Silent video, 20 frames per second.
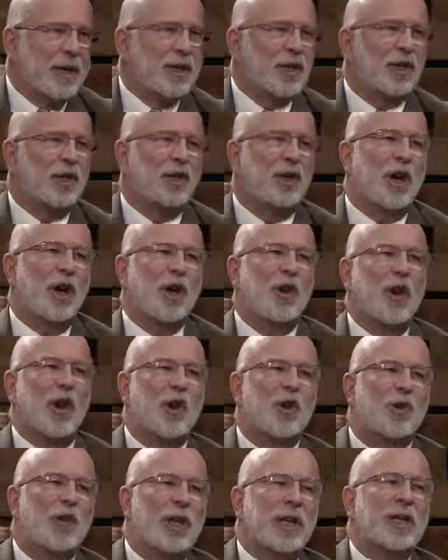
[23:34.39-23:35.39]
should go
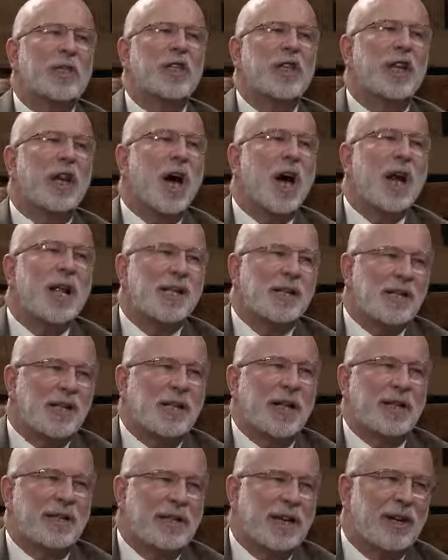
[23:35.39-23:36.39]
only to non
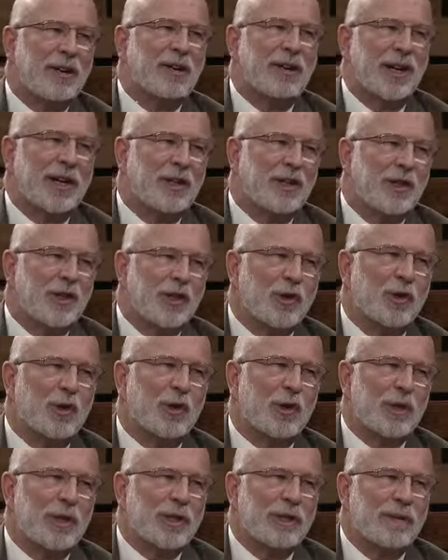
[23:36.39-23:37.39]
sectarian
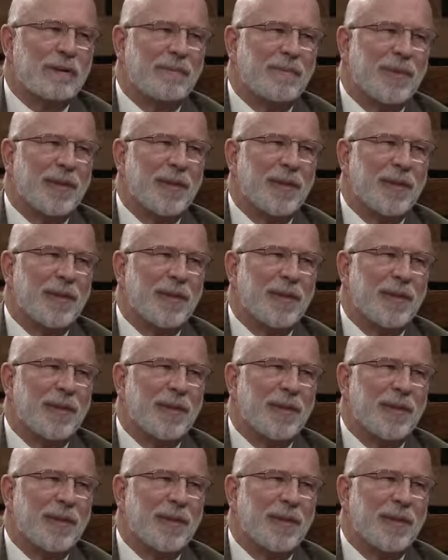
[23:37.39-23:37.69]
schools.